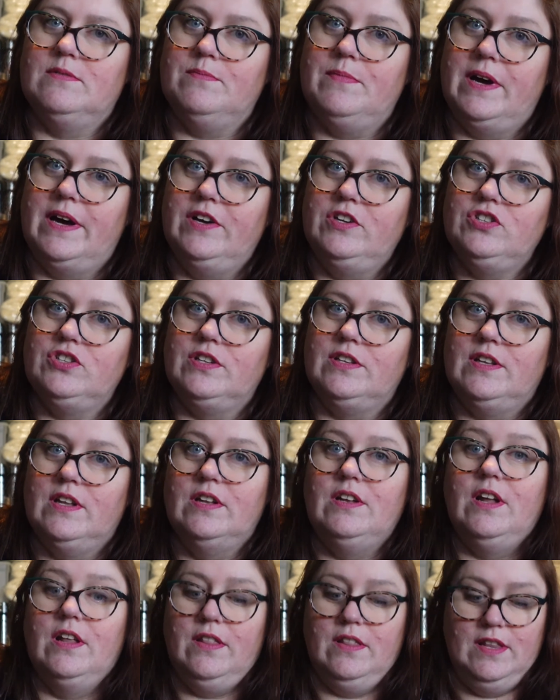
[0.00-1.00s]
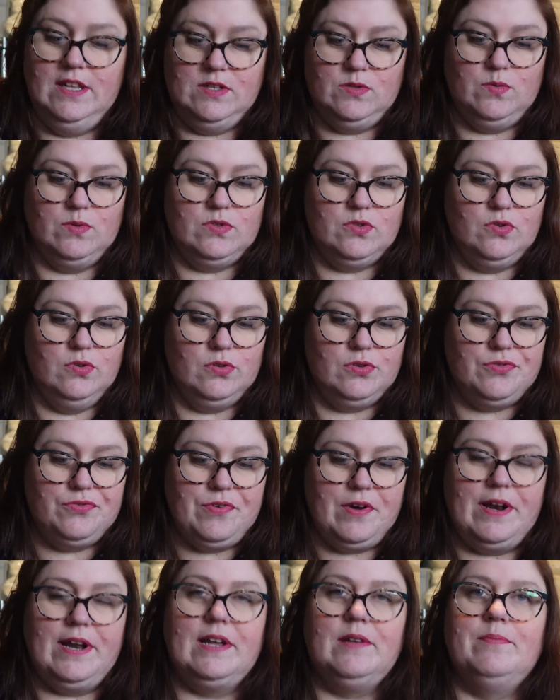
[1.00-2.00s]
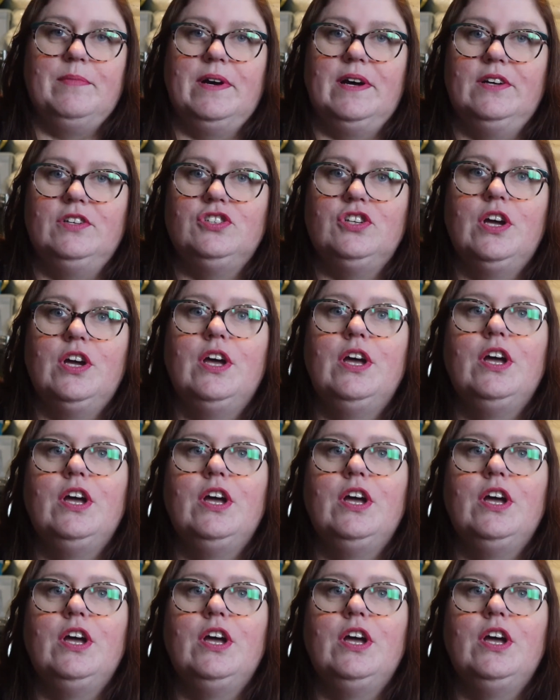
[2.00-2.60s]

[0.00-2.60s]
Marsh and then this one's called Granite Marsh.